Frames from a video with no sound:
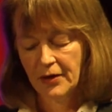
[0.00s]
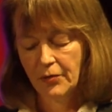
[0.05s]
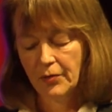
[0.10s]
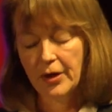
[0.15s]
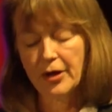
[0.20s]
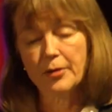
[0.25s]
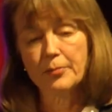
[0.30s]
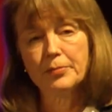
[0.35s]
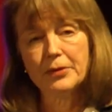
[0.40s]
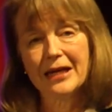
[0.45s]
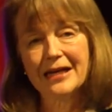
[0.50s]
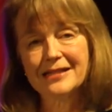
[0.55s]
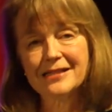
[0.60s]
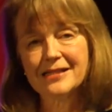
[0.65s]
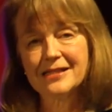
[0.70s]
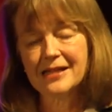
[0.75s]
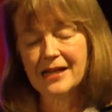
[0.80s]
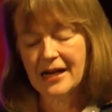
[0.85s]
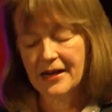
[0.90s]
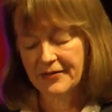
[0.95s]
We are
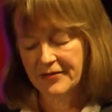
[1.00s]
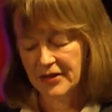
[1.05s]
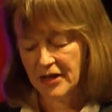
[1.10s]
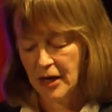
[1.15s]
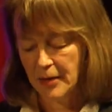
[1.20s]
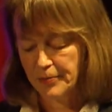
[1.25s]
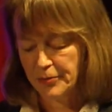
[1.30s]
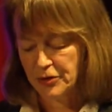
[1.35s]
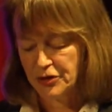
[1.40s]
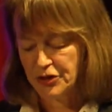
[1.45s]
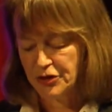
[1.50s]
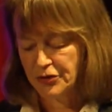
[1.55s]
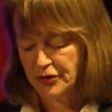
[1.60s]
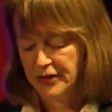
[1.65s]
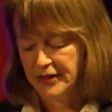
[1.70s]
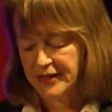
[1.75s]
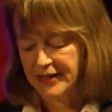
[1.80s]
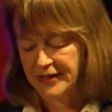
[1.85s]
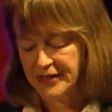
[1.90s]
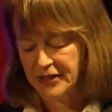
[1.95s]
blessed to have an
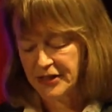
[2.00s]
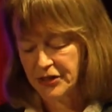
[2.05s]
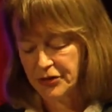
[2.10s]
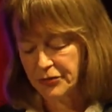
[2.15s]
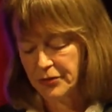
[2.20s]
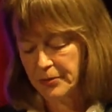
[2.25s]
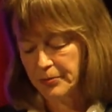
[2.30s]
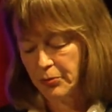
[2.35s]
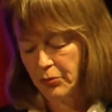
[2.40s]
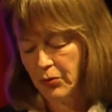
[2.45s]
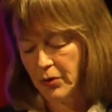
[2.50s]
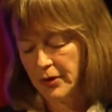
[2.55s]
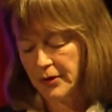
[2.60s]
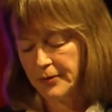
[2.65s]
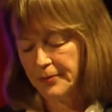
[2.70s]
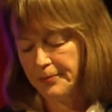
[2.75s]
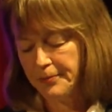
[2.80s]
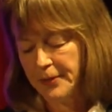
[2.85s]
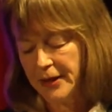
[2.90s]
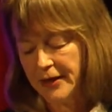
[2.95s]
opportunity to do
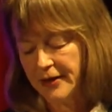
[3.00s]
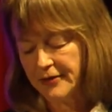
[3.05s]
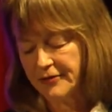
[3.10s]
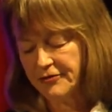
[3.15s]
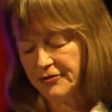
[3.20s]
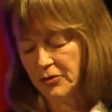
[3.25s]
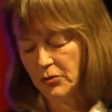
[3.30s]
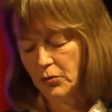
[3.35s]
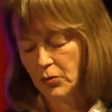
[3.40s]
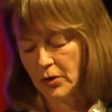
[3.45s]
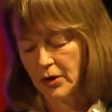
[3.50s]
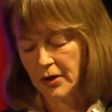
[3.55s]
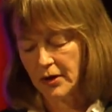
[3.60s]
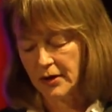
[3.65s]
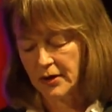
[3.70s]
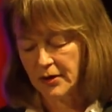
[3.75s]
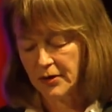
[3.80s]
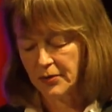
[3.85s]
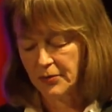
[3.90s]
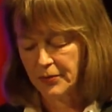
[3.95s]
important, meaningful
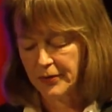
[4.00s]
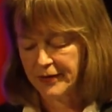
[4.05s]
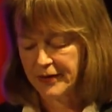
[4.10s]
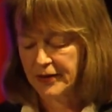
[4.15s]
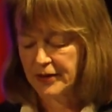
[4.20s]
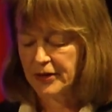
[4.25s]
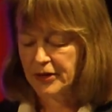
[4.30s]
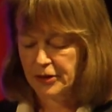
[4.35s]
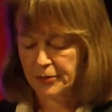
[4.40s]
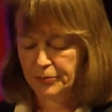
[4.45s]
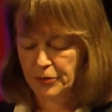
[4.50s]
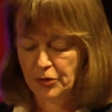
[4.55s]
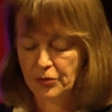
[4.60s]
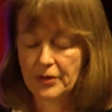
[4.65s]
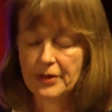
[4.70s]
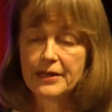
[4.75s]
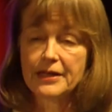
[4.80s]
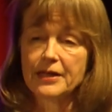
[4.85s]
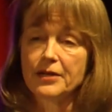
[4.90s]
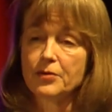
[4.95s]
work within a
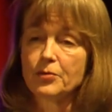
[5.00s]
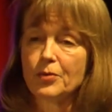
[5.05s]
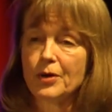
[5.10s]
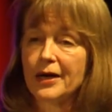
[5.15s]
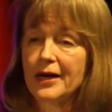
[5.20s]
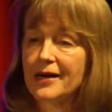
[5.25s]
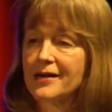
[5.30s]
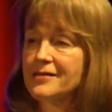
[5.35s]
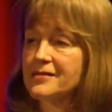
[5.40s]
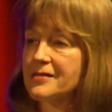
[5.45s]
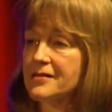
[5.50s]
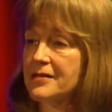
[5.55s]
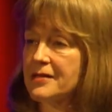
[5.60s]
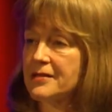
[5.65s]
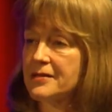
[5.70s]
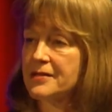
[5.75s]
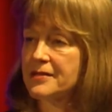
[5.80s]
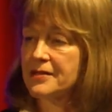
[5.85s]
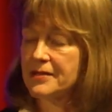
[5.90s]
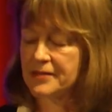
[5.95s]
community where
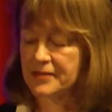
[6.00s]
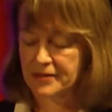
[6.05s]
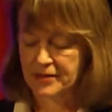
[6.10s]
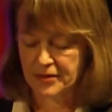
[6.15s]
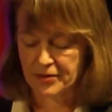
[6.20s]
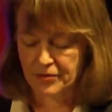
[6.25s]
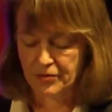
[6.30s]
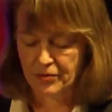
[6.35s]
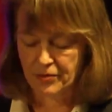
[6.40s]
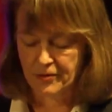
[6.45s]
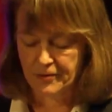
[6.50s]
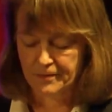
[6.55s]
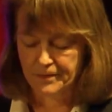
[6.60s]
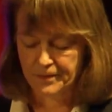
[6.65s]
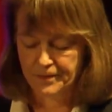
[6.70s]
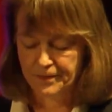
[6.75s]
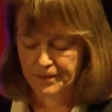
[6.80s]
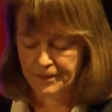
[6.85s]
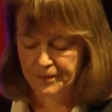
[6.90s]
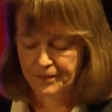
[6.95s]
excellence is the norm.
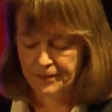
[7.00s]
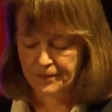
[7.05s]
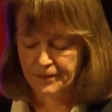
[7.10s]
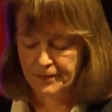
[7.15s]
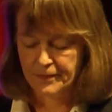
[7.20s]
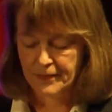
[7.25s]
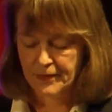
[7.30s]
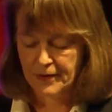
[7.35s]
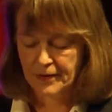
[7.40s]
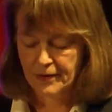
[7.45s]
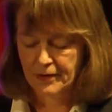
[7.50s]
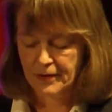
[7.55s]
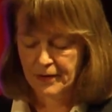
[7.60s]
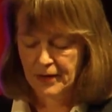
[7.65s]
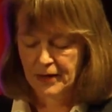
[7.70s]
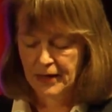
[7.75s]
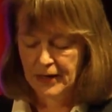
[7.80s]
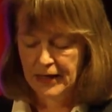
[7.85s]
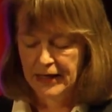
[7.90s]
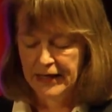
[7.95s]

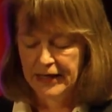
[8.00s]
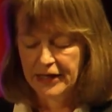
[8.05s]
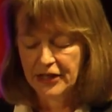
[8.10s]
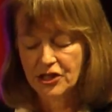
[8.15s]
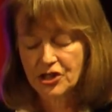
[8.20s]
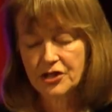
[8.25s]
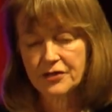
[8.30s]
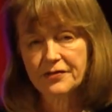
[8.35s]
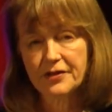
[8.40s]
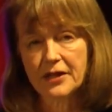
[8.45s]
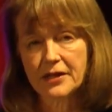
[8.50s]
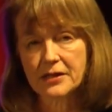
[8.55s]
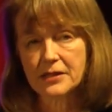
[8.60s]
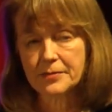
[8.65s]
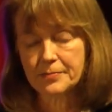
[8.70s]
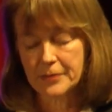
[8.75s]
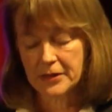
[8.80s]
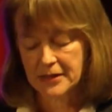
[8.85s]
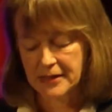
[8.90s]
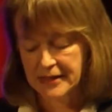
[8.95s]
Each of
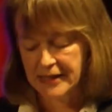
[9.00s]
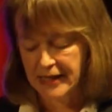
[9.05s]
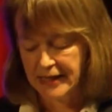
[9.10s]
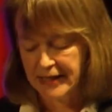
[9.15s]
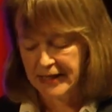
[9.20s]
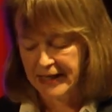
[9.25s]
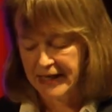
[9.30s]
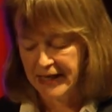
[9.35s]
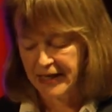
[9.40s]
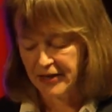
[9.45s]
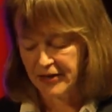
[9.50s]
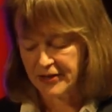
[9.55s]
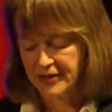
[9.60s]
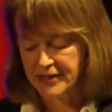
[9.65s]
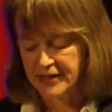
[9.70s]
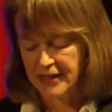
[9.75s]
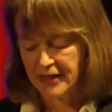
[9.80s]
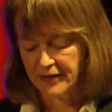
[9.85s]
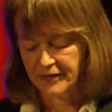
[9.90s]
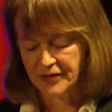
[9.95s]
us must dedicate
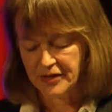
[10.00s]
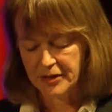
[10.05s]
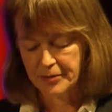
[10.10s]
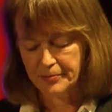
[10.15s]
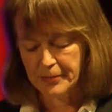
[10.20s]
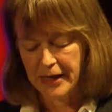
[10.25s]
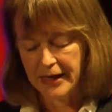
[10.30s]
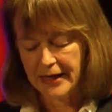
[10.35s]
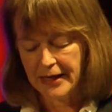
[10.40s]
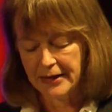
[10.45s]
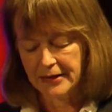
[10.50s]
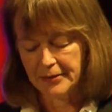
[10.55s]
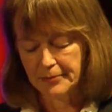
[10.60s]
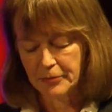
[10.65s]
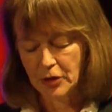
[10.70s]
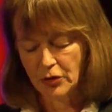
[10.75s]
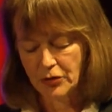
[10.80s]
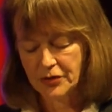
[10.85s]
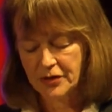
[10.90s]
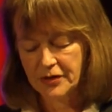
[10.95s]
ourselves to making the
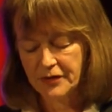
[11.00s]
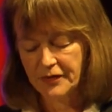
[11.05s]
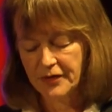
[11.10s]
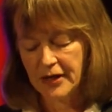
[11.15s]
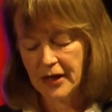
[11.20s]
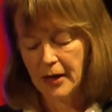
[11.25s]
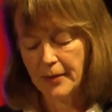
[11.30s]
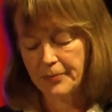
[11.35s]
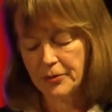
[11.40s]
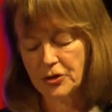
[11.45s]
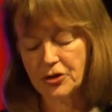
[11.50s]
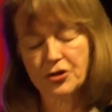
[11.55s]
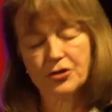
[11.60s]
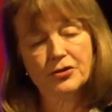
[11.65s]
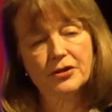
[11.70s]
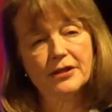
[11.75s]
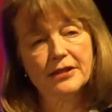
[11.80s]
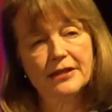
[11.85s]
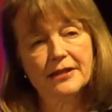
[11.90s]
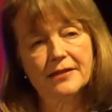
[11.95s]
most of the
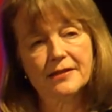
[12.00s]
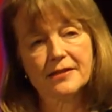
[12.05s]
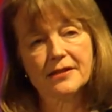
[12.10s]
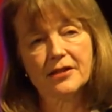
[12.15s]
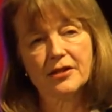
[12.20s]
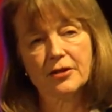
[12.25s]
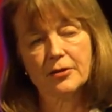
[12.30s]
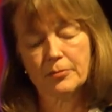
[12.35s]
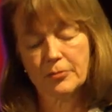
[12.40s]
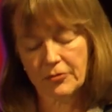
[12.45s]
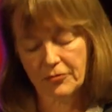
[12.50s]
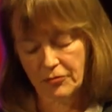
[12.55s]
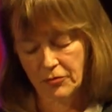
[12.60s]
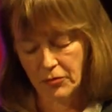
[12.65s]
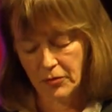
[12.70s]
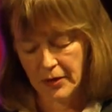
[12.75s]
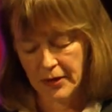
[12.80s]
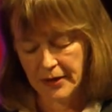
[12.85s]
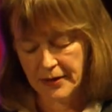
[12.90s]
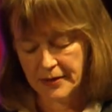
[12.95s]
opportunities that are
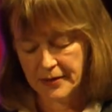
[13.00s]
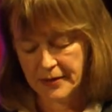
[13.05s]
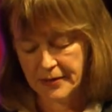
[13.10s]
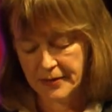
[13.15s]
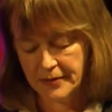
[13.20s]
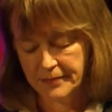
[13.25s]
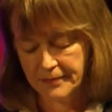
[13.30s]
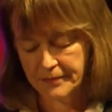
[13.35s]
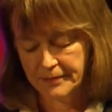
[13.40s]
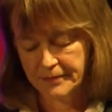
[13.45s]
before us.